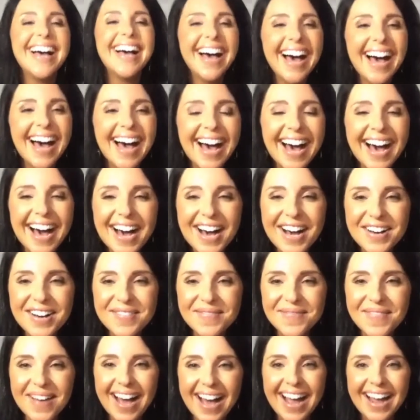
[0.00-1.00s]

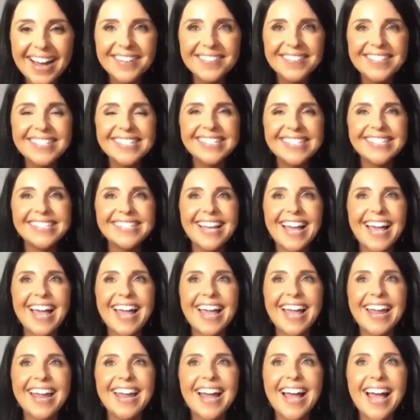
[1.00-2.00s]
I would
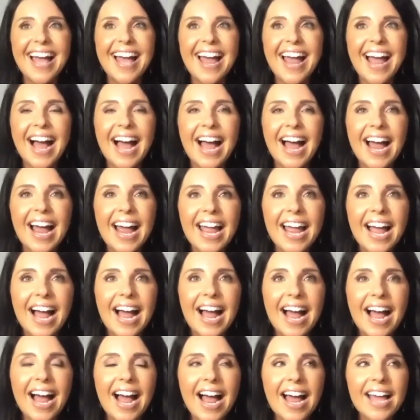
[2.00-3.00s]
say,
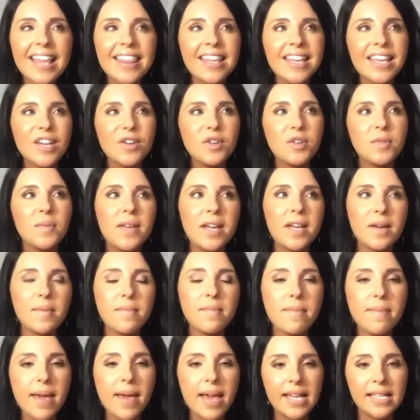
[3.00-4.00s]
I think it would be
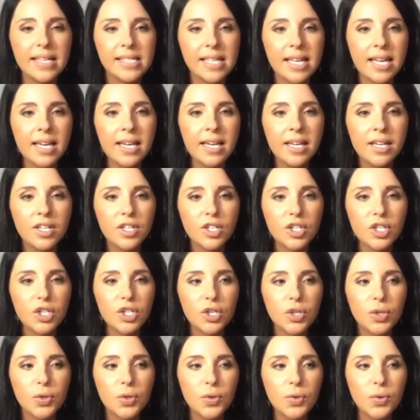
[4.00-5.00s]
amazing
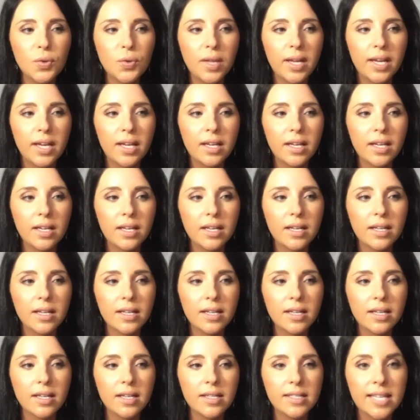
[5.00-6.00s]
to
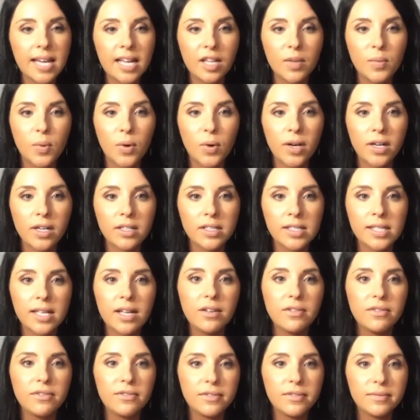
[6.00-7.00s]
teleport
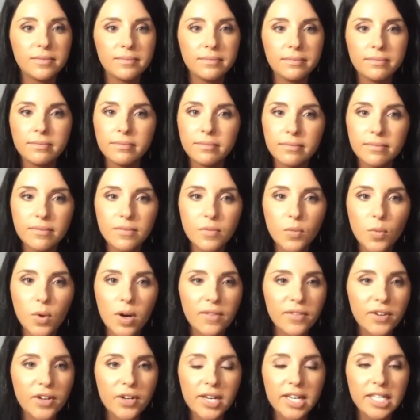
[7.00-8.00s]
yourself
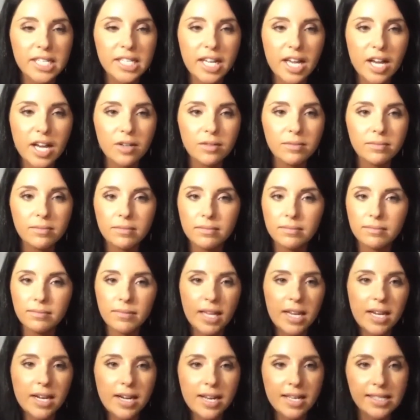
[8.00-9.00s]
wherever you need to go
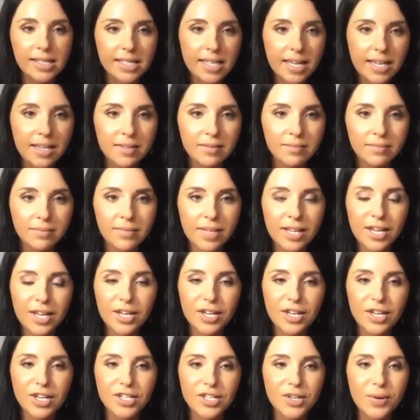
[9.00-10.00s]
in an instant.
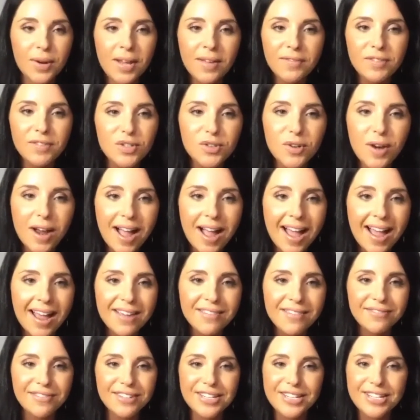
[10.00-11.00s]
Don't have to
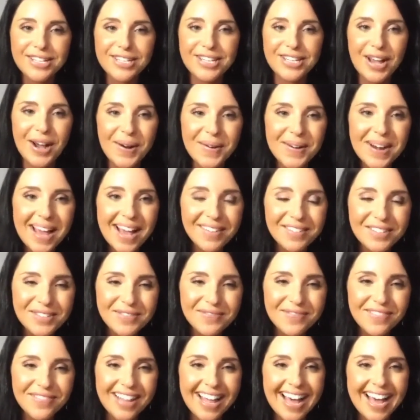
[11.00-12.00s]
drive, don't have to
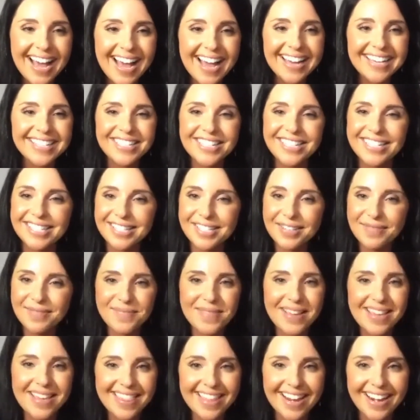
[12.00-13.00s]
fly, just
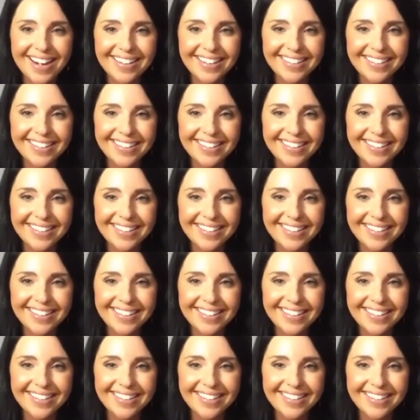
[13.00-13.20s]
be there.